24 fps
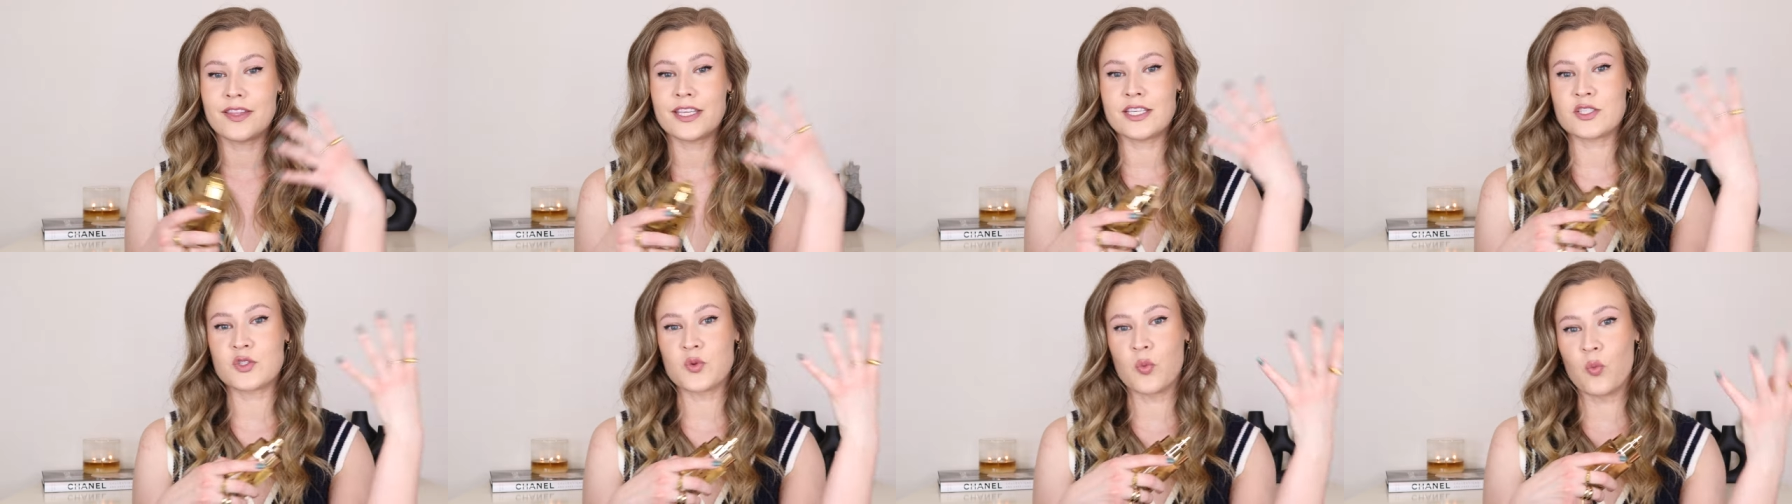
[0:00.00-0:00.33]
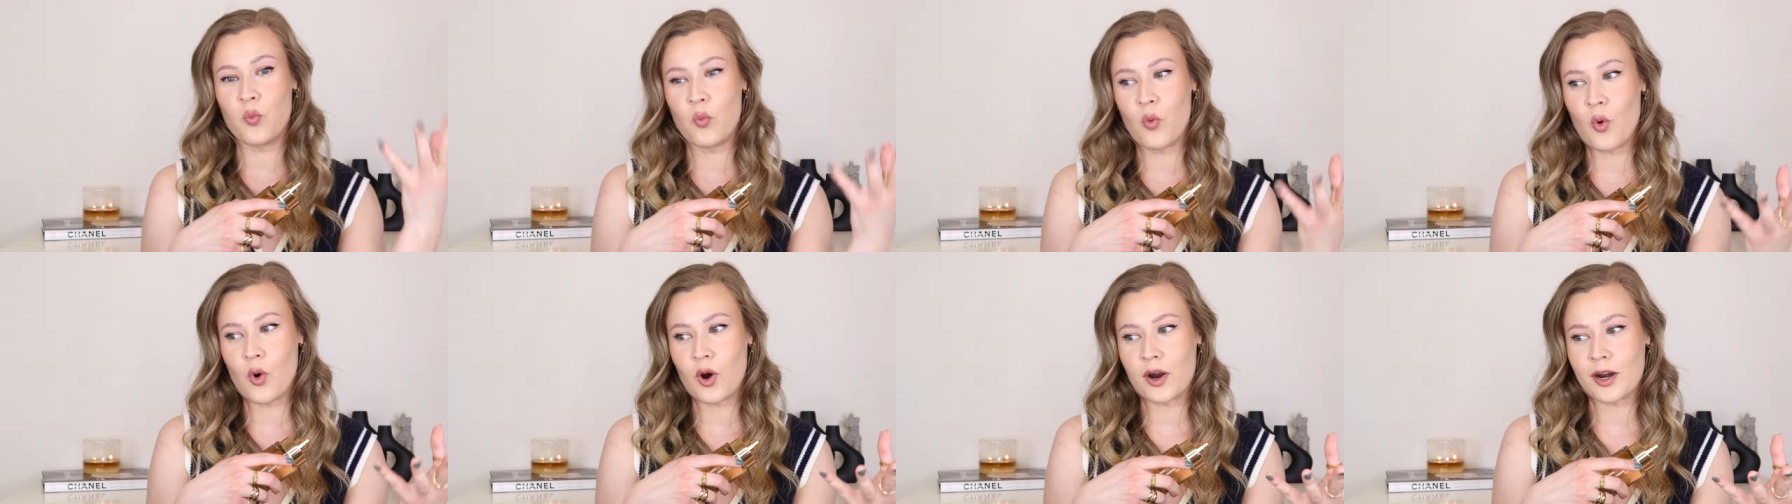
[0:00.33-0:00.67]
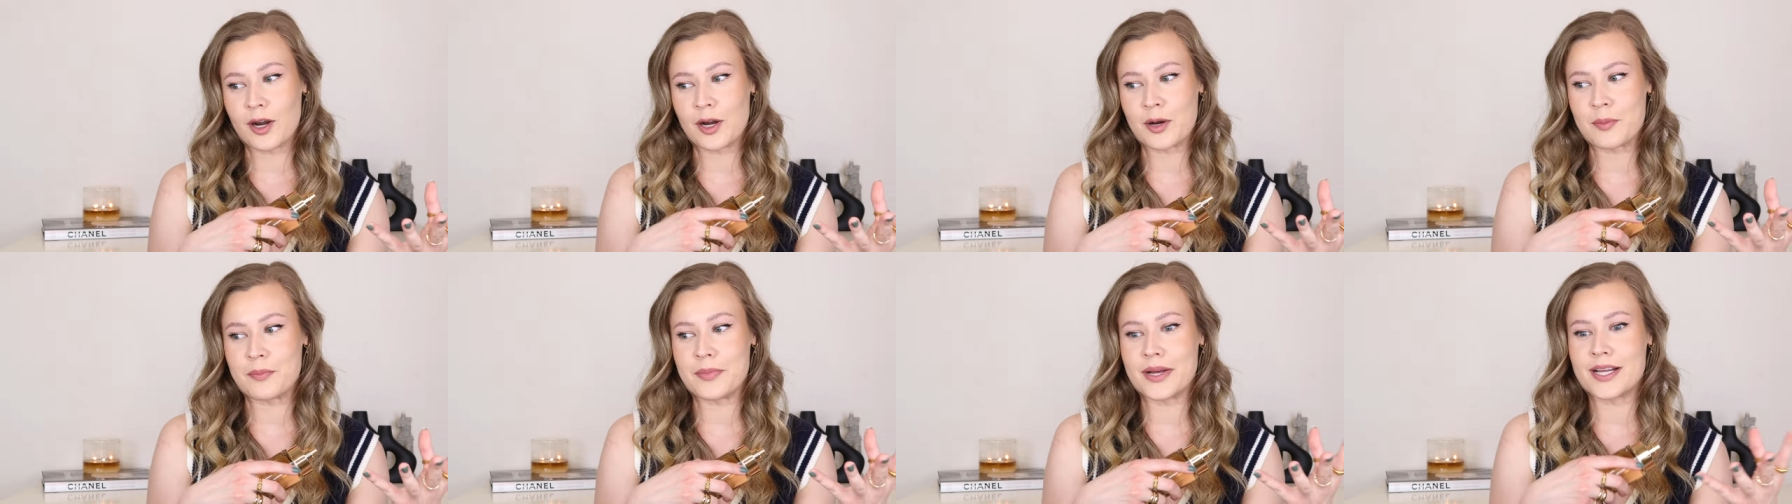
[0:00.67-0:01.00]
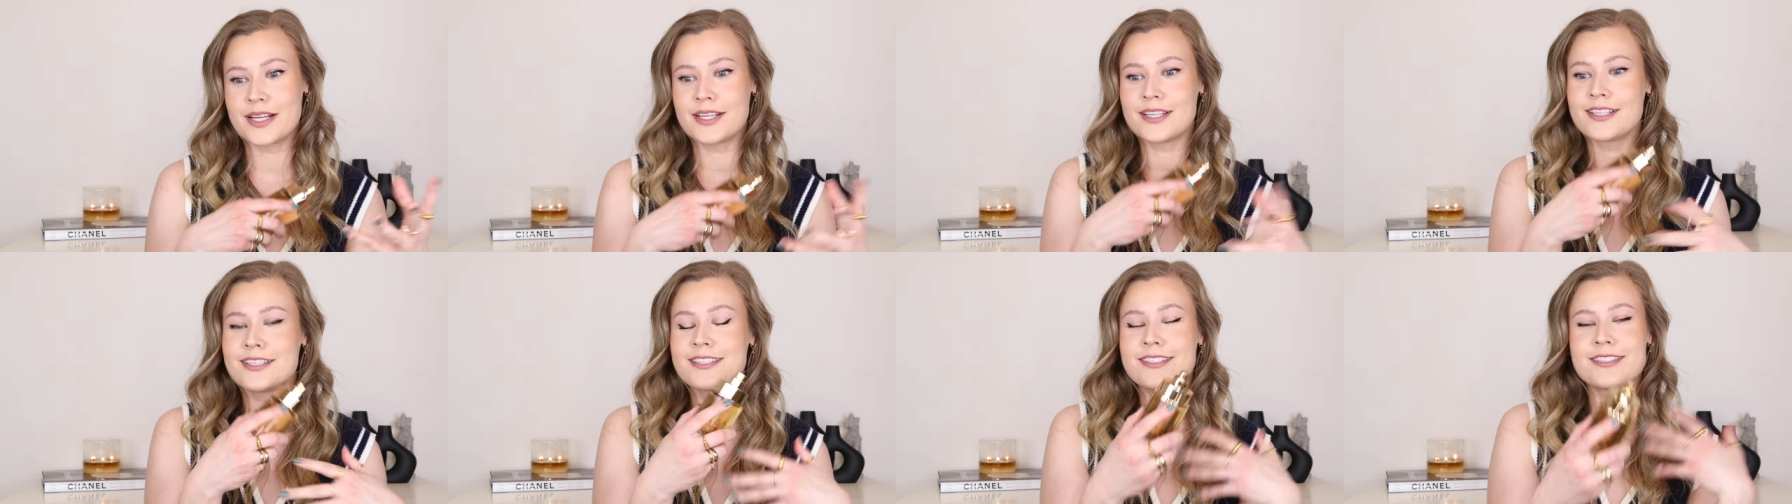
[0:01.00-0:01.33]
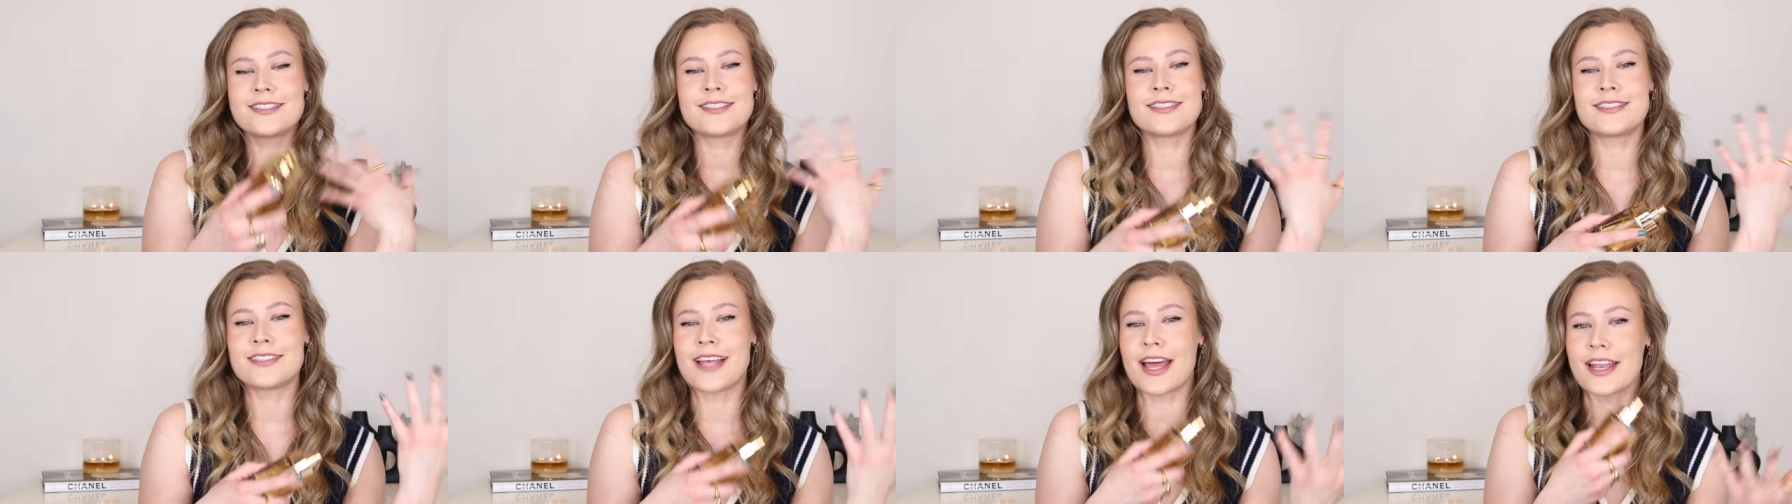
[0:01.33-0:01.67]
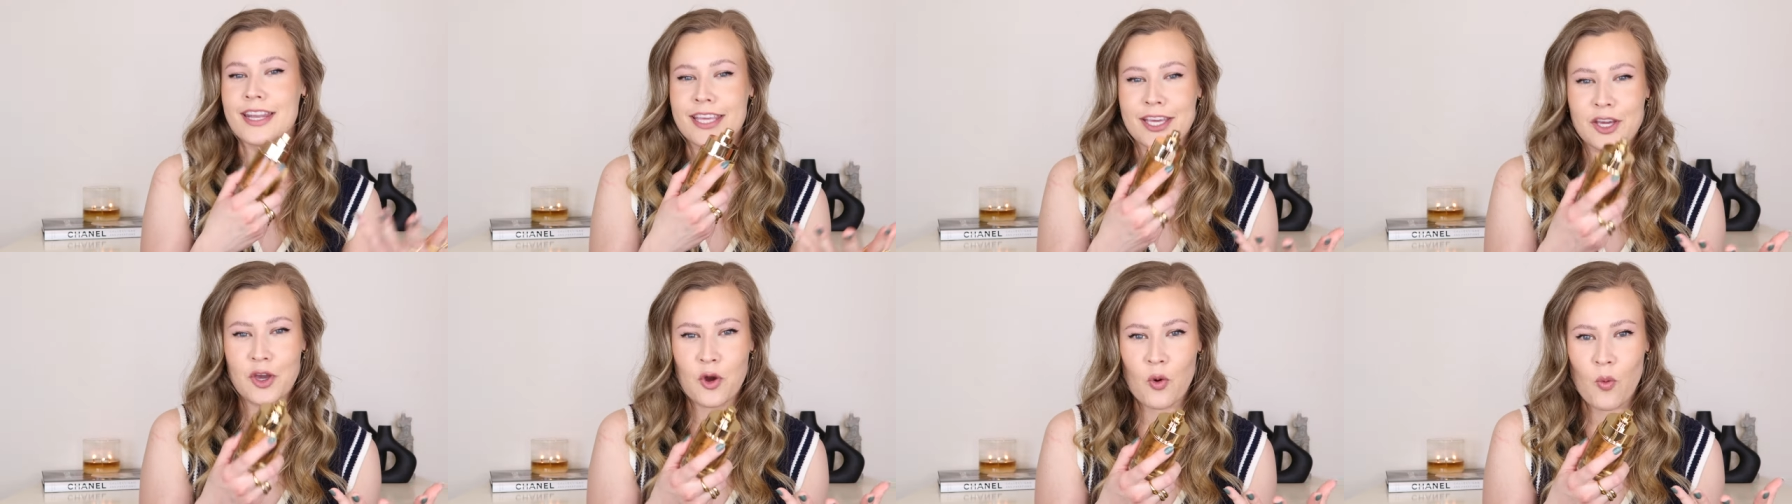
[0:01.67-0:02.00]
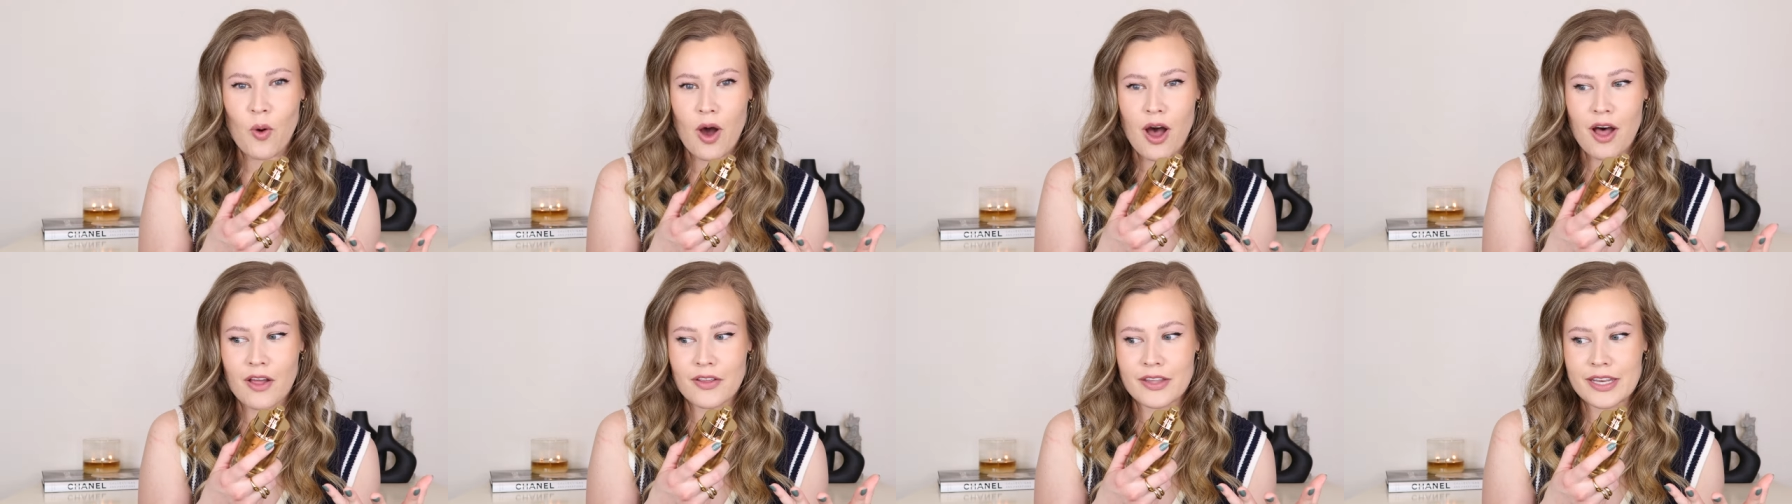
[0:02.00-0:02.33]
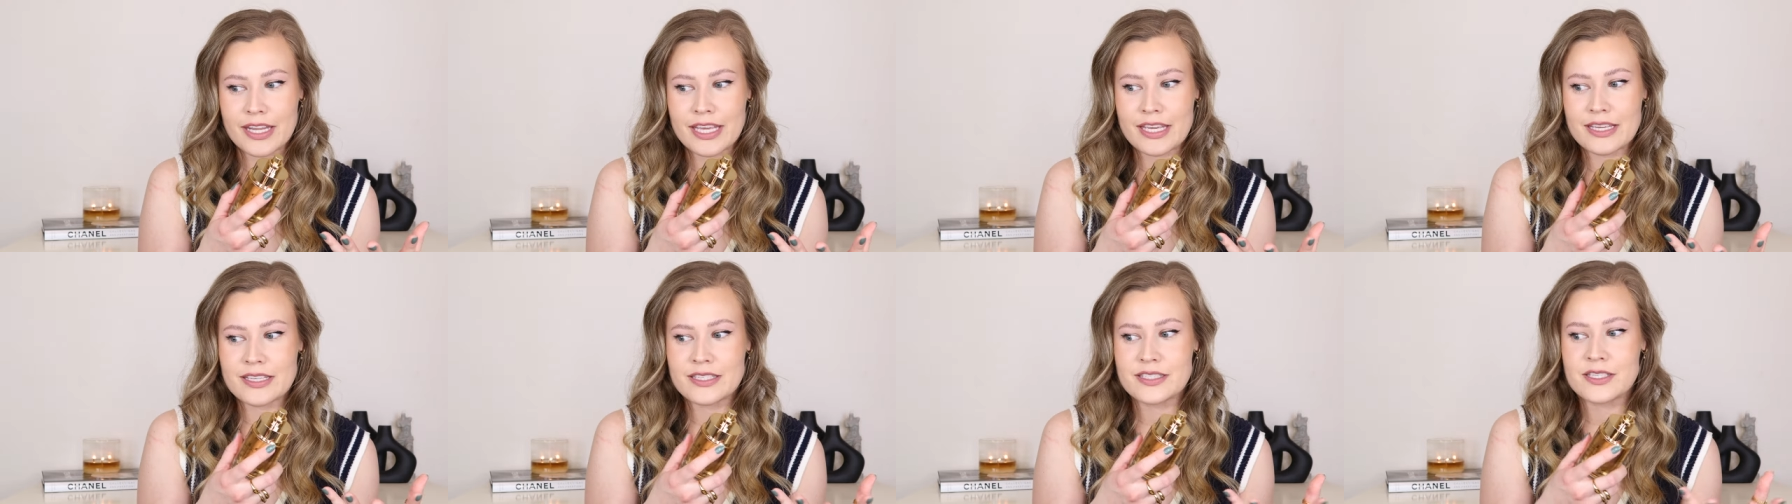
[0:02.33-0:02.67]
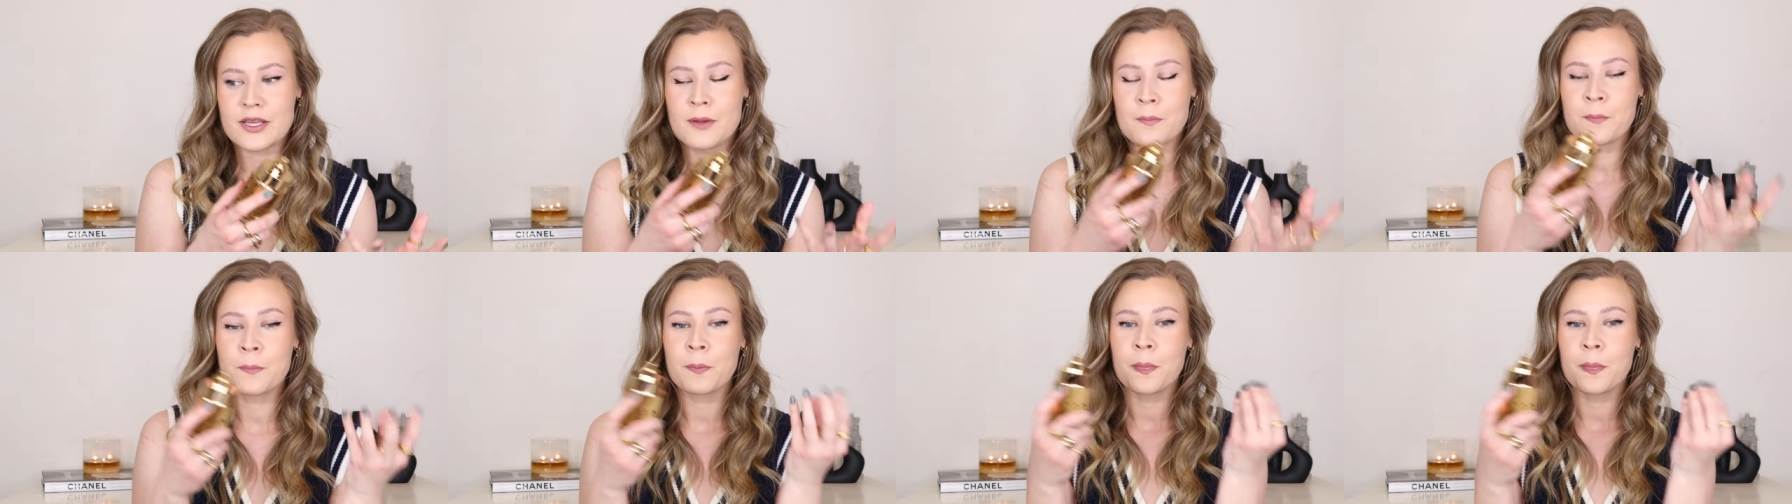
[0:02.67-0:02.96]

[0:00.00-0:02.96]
these warm, sunny qualities